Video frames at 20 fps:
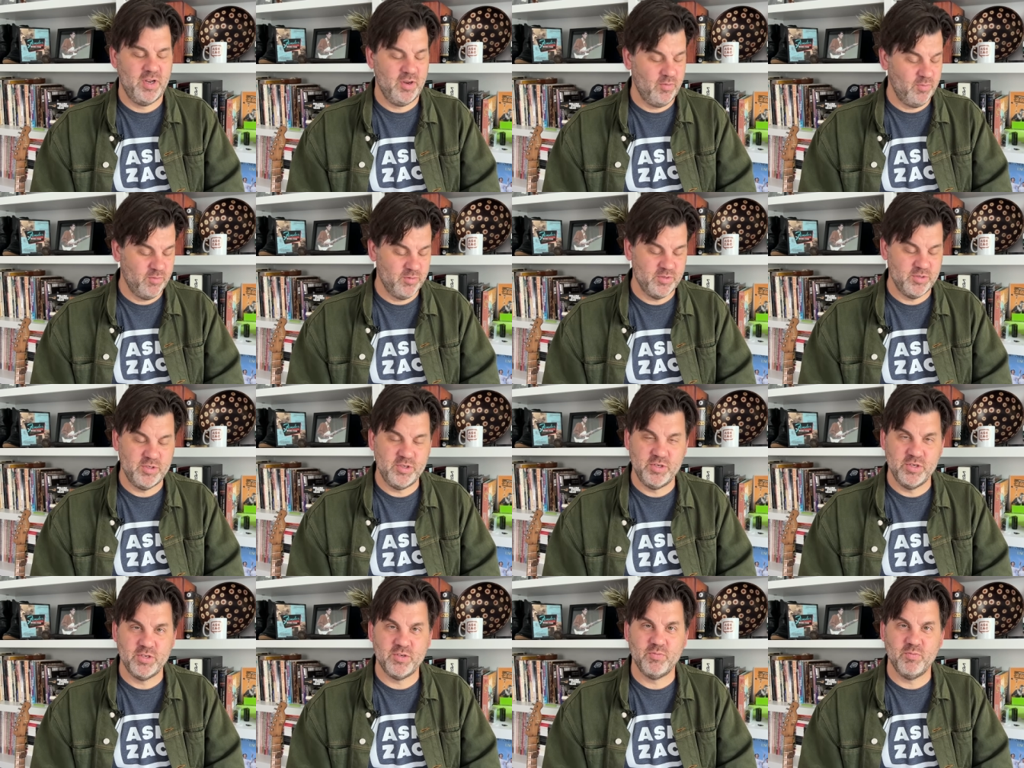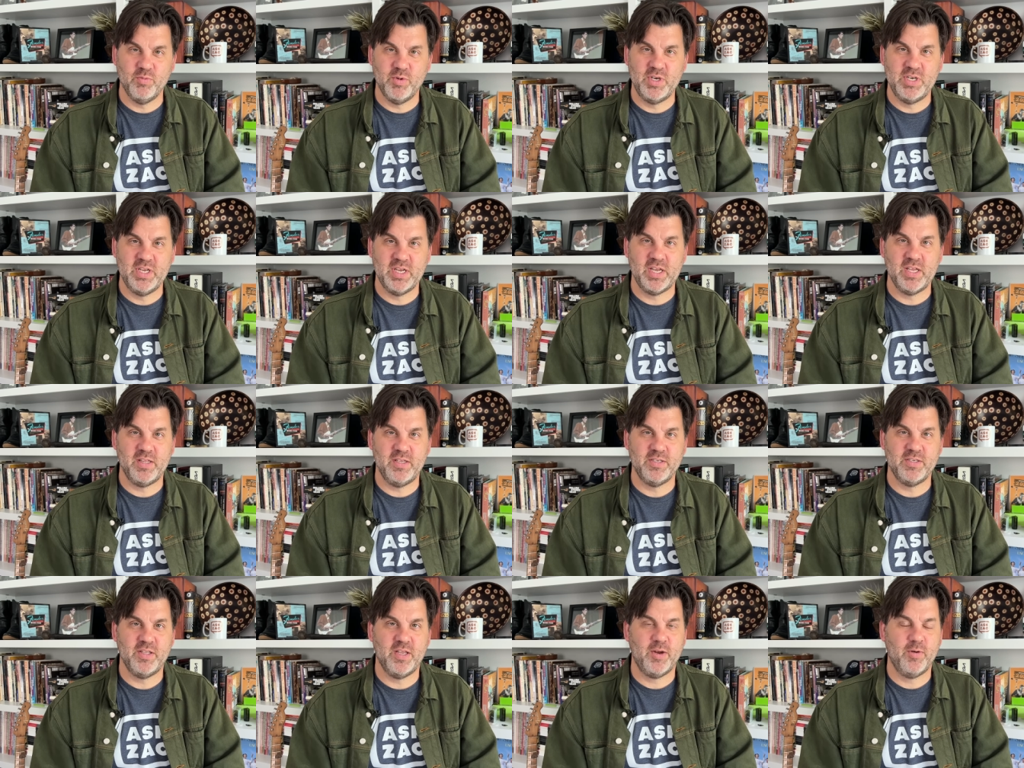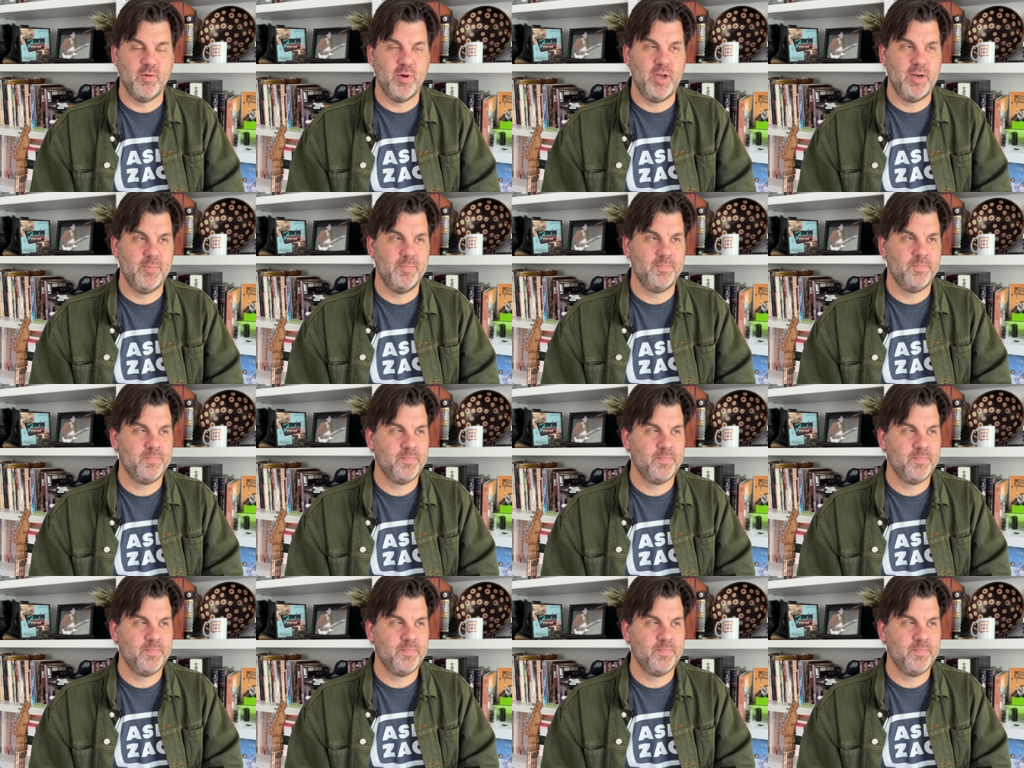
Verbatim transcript: It was just ridiculously great.